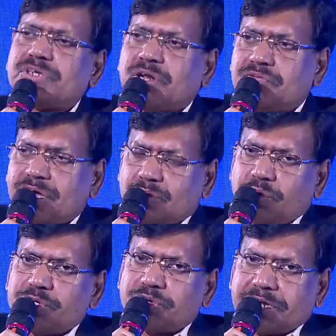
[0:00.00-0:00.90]
or we are
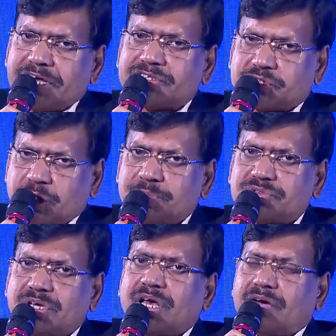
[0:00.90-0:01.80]
going to take steps
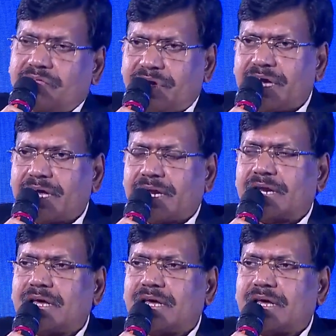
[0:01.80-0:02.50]
where